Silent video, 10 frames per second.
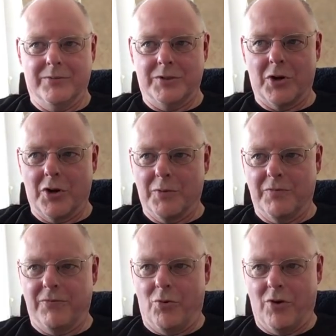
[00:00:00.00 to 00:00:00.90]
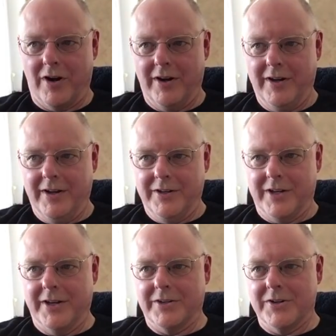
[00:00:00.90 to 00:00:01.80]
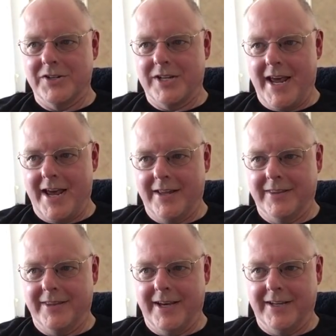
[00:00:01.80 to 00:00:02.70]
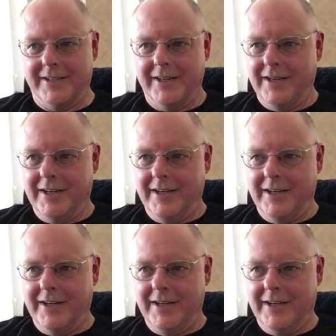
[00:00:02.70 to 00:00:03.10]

term for, to understand that